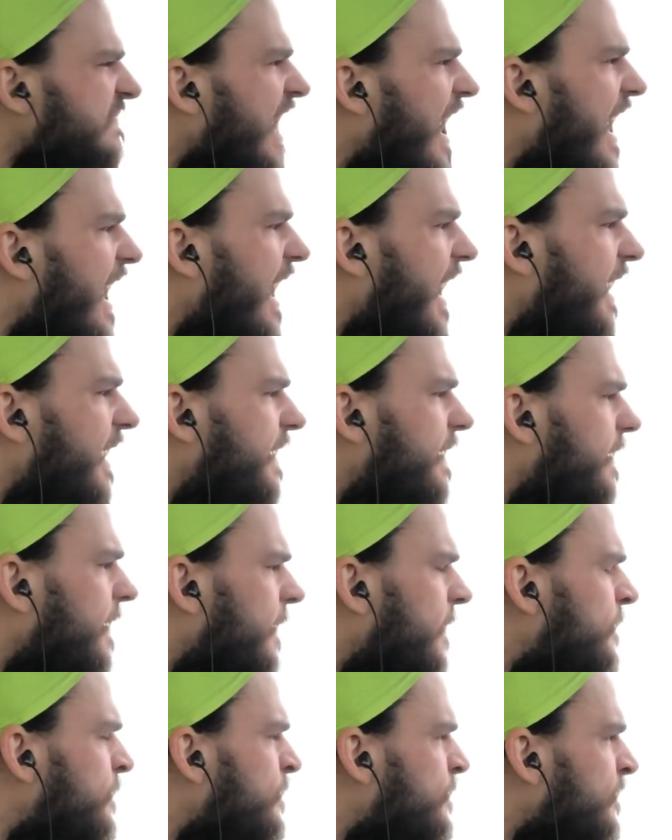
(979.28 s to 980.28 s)
And
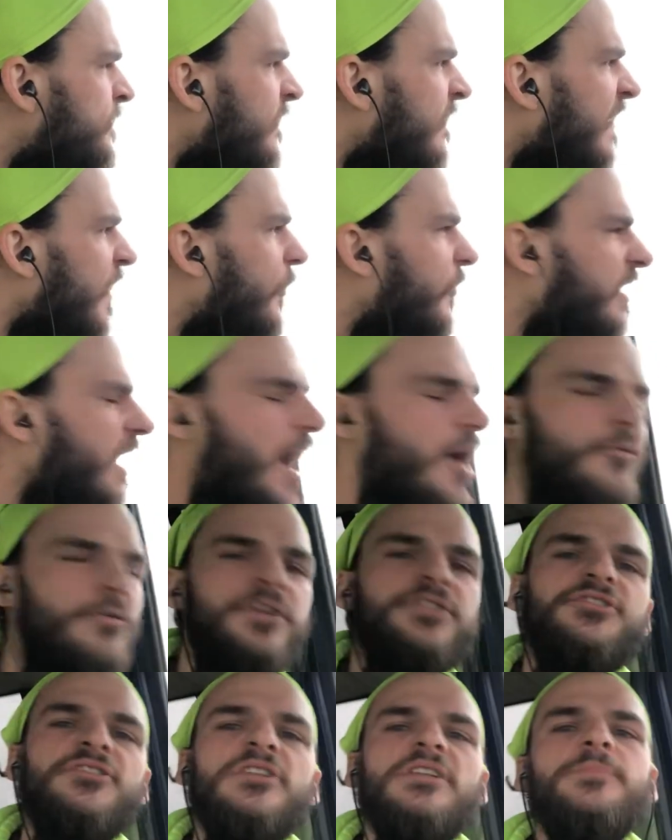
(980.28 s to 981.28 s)
when I
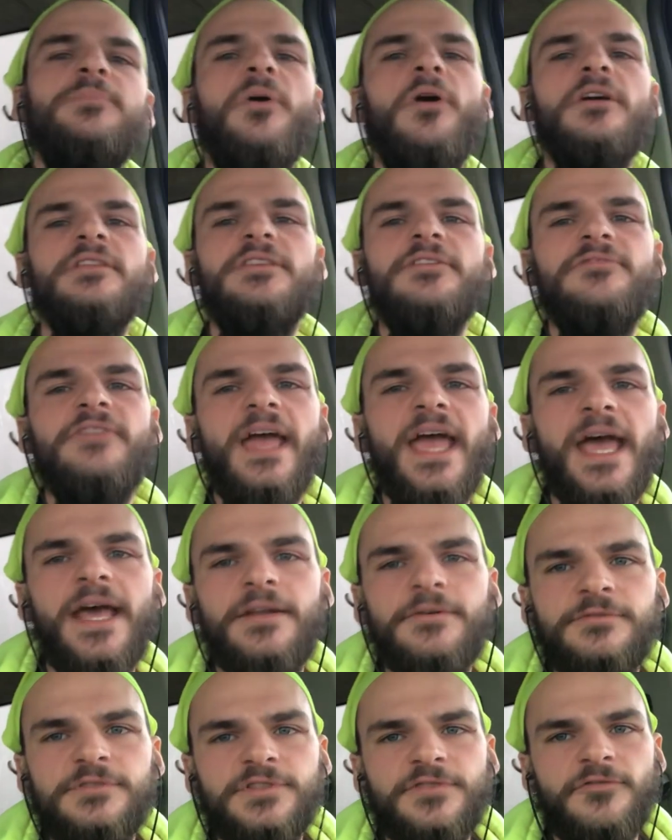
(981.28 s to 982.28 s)
originally bought the van,
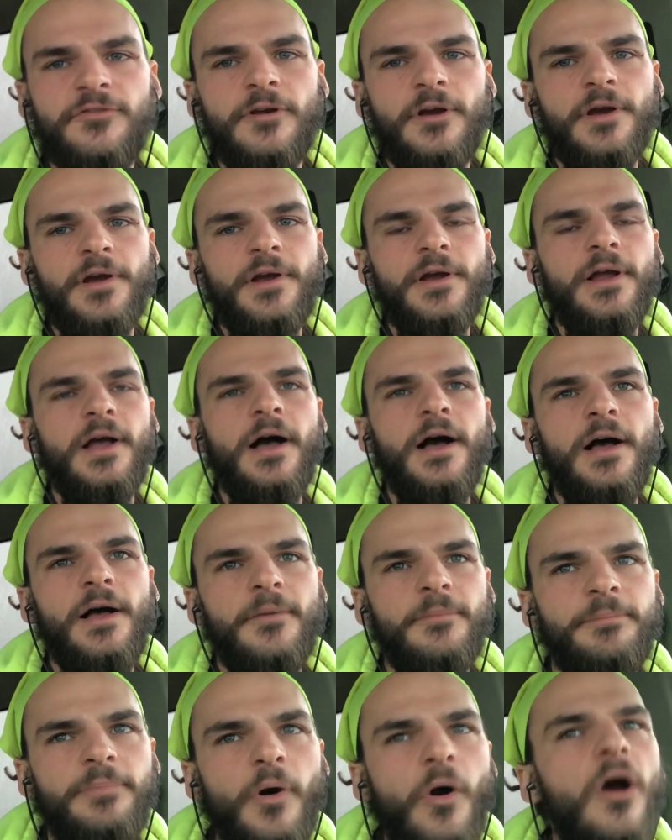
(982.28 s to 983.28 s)
it was for
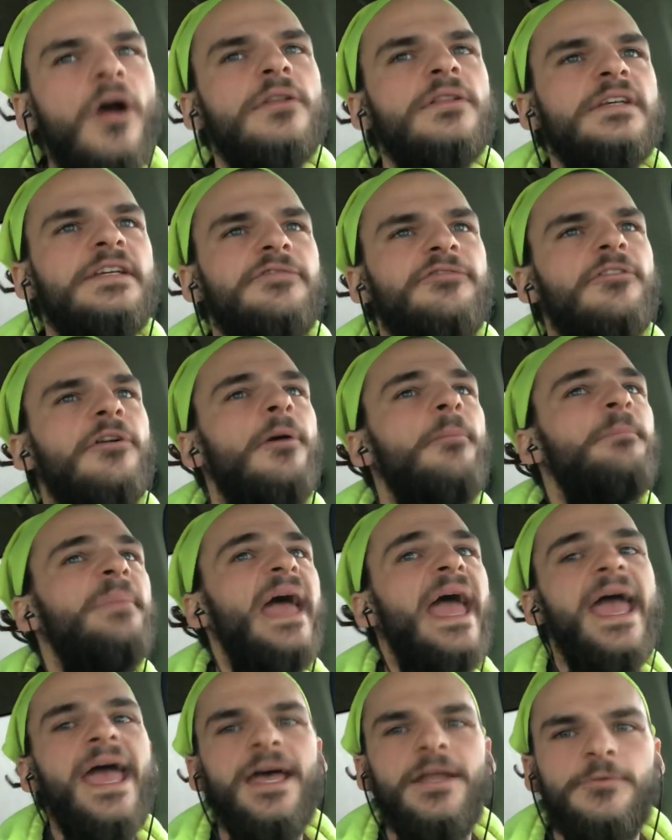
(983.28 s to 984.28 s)
partly for a
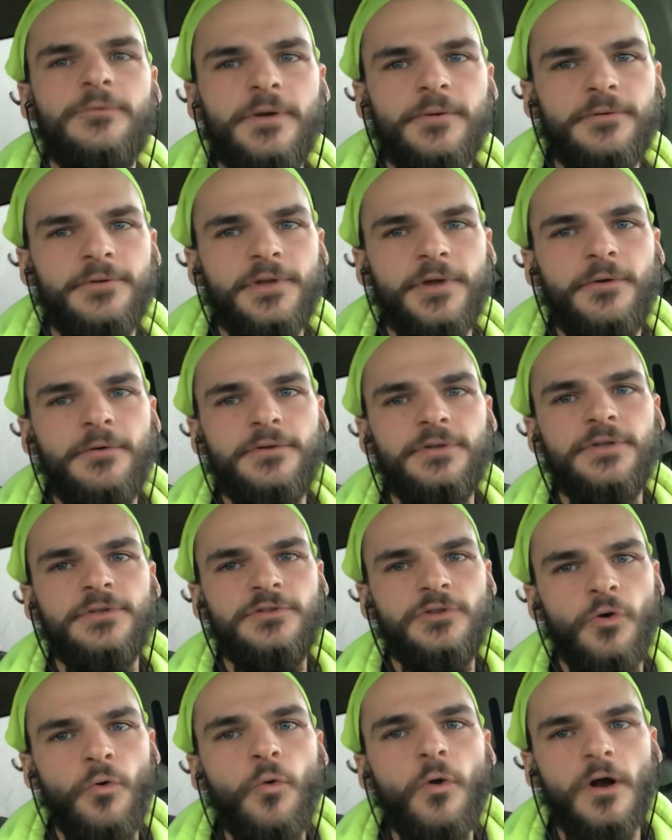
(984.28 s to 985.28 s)
band we were doing to
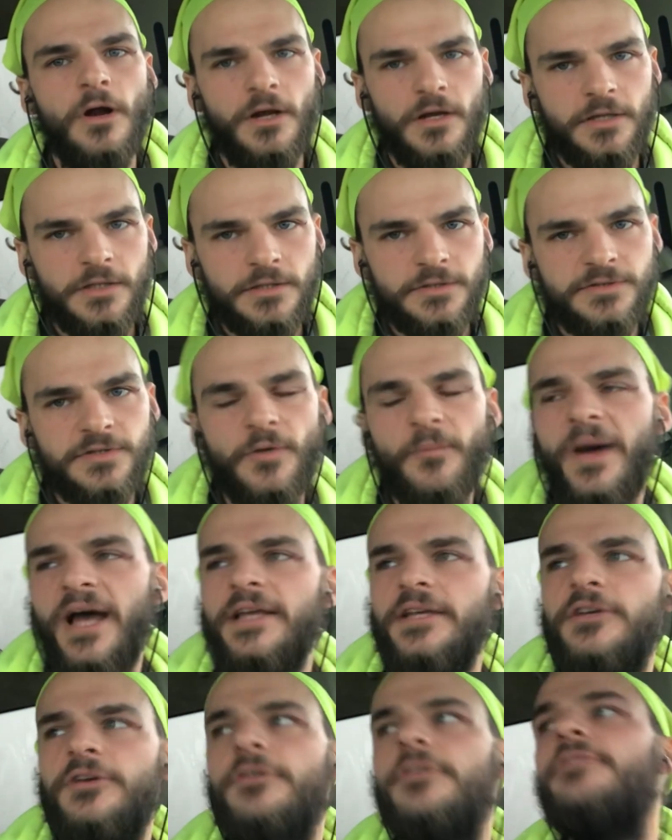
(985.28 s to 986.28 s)
tour. So my
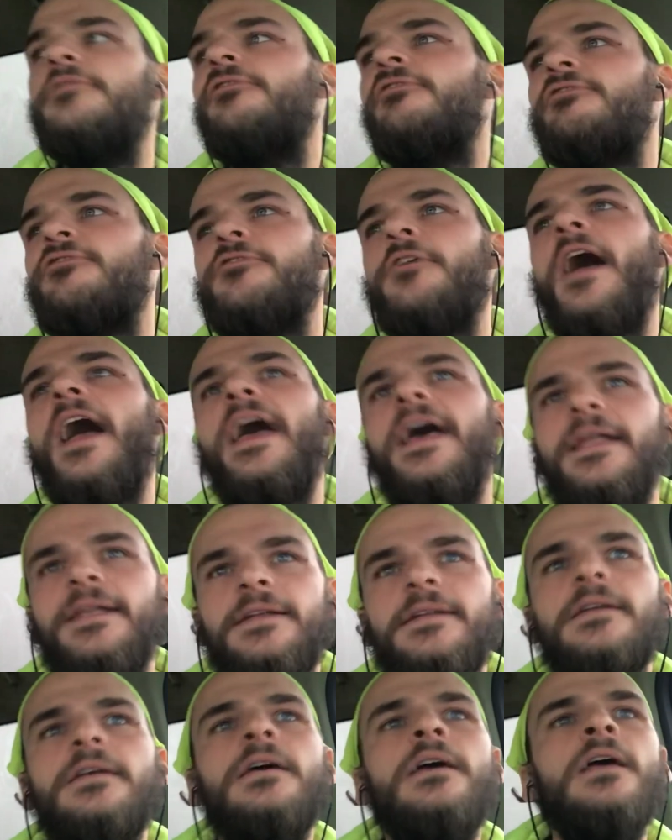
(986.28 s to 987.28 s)
good
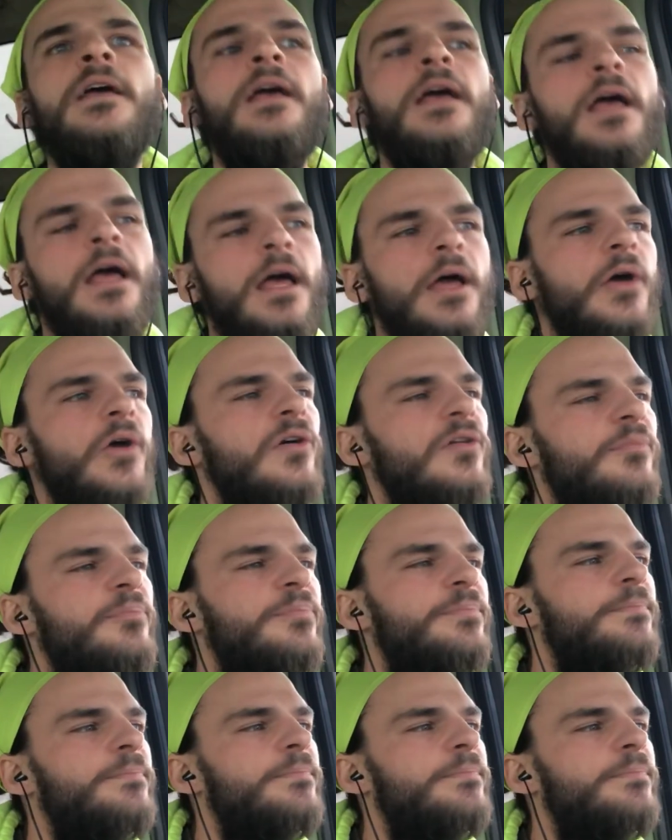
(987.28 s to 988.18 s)
friend who